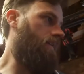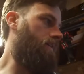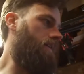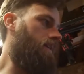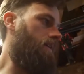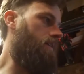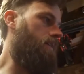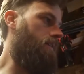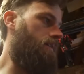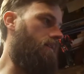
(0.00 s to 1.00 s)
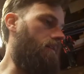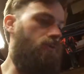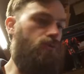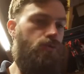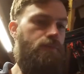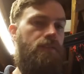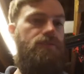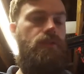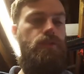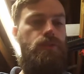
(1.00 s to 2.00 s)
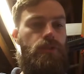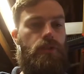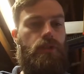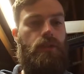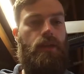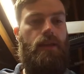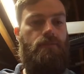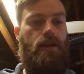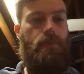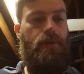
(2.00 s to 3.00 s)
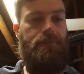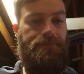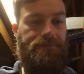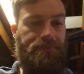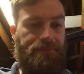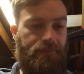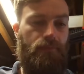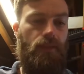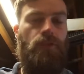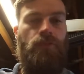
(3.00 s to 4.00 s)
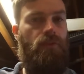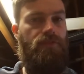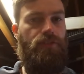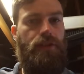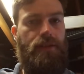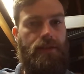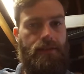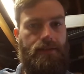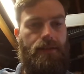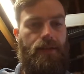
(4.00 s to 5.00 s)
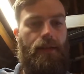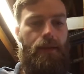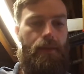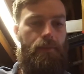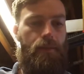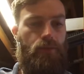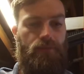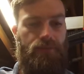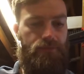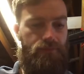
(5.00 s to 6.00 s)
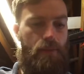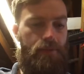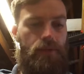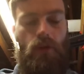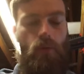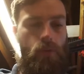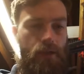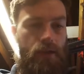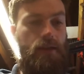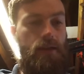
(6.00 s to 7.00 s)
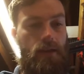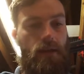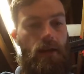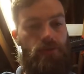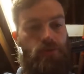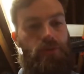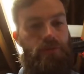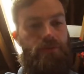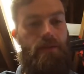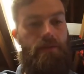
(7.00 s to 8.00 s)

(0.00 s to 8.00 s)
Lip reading: the exhaust manifold, going to heat wrap it, not fully. I'm not wrapping the whole thing. I just want to